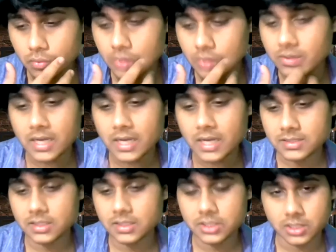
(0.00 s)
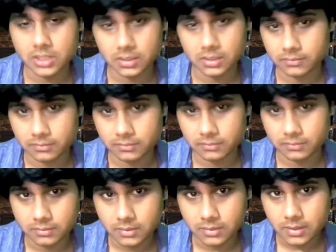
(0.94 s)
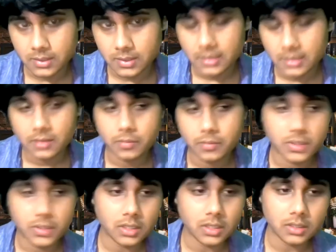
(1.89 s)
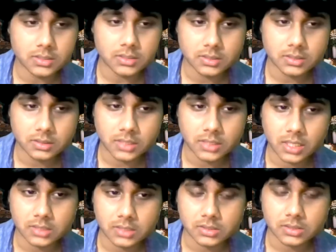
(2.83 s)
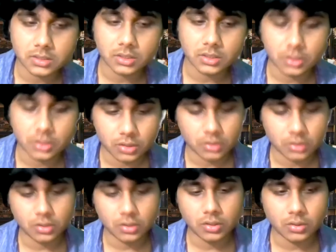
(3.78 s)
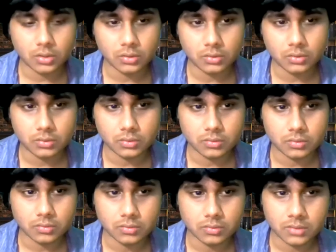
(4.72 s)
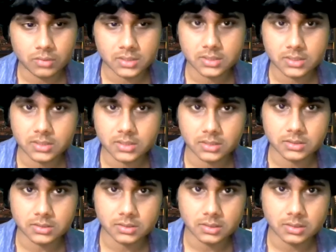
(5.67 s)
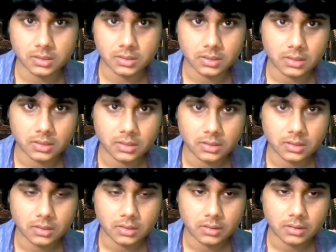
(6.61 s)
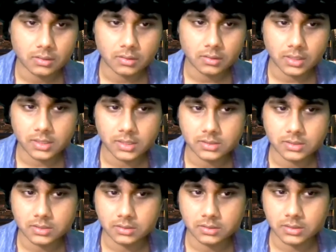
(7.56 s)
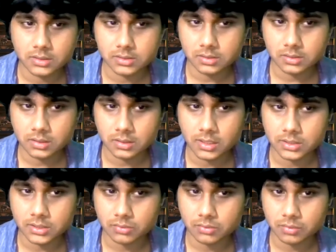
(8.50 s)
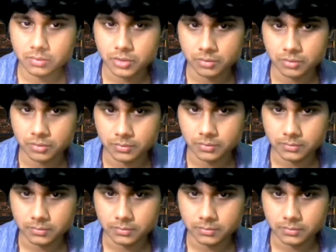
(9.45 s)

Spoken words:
whoever has the initiative, because there is no resistance against this dark square bishop.